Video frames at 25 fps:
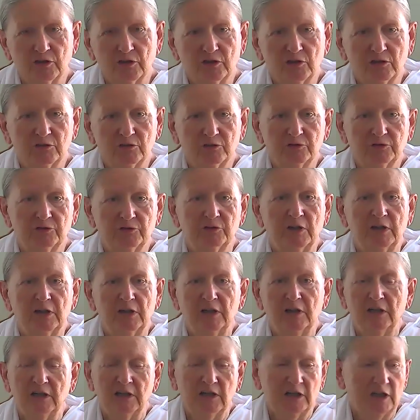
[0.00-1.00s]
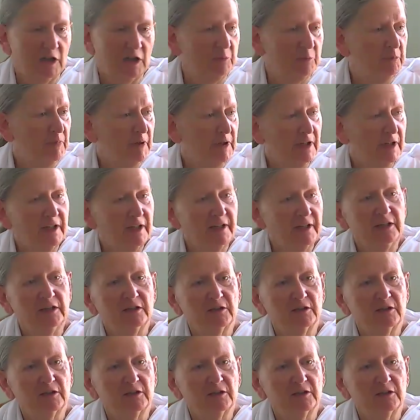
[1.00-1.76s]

of a playing